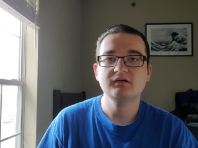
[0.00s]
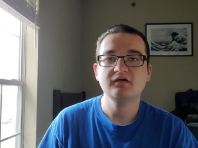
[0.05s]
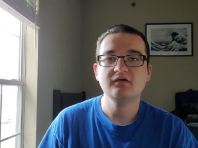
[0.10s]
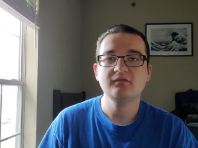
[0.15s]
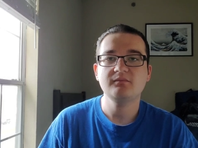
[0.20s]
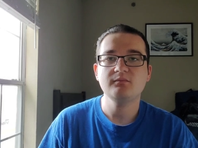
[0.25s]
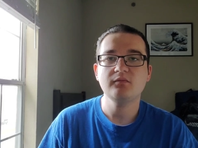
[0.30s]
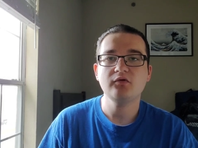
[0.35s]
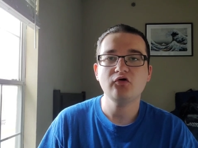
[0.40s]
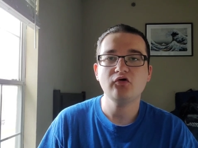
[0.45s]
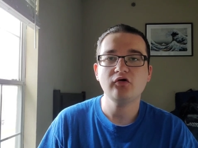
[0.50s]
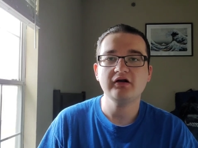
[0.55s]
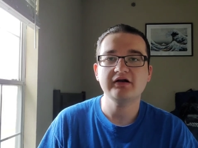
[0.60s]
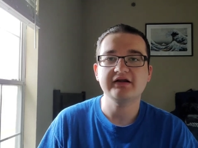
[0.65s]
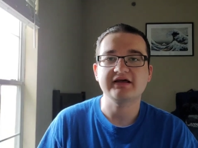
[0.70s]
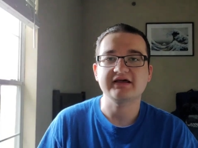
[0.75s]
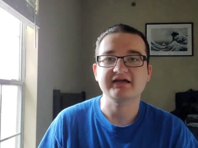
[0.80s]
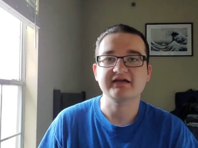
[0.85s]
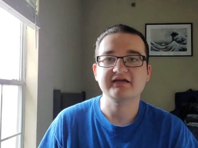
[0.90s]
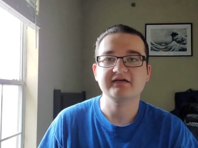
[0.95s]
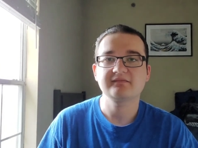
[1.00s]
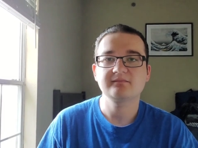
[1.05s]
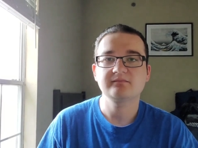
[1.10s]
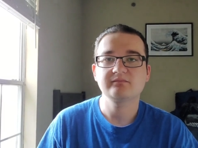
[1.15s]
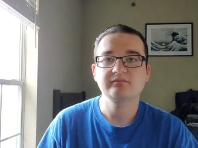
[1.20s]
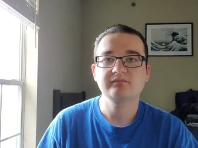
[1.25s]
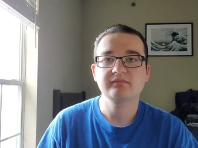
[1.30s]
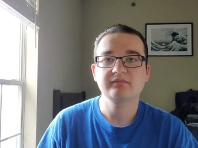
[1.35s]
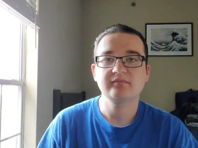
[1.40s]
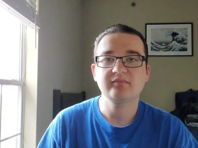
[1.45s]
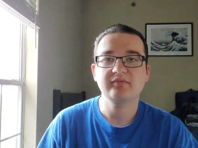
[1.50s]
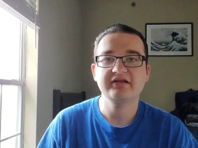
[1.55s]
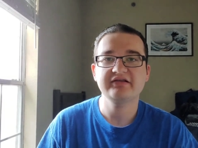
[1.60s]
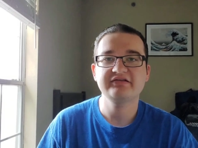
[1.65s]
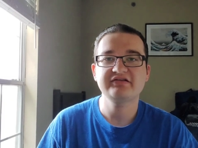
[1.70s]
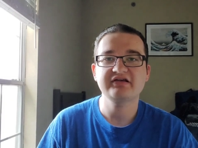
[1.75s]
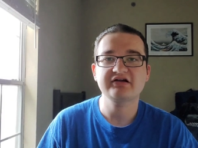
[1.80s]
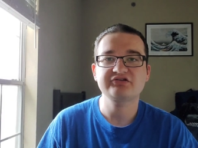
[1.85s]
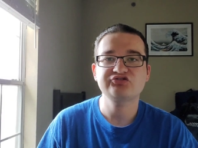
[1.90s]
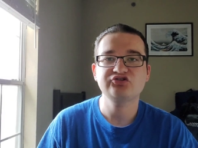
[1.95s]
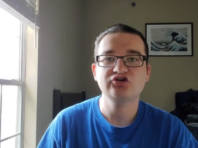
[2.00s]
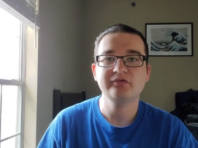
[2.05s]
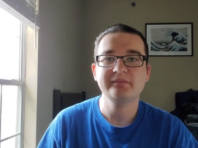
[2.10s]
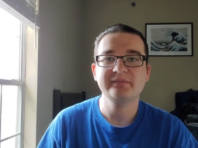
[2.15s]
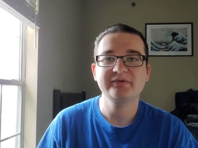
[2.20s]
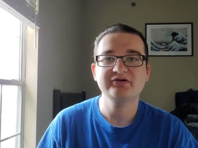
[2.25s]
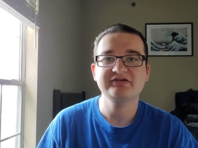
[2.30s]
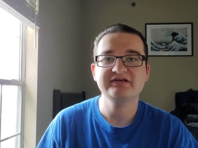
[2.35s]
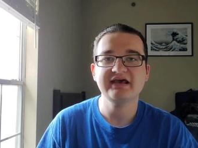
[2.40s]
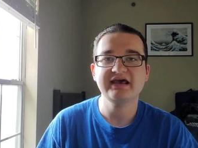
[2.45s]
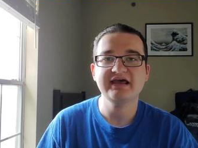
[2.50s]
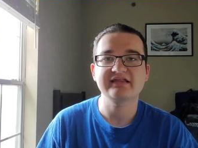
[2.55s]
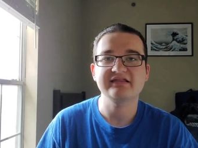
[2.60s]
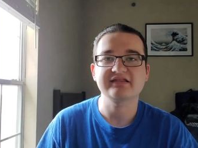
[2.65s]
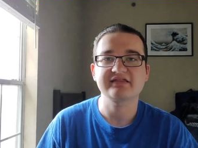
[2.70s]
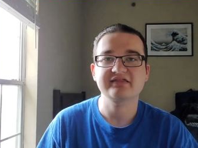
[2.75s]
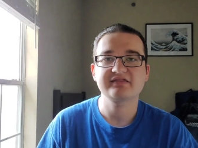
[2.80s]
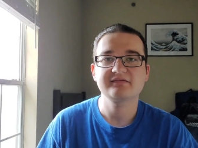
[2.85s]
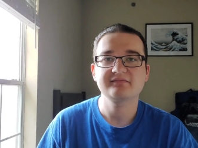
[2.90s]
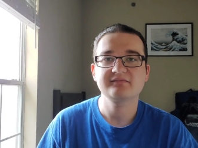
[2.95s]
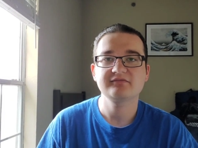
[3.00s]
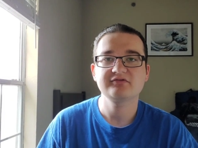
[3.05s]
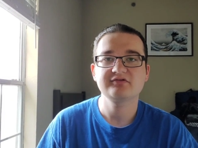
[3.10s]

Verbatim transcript: Good morning. It is October 10th,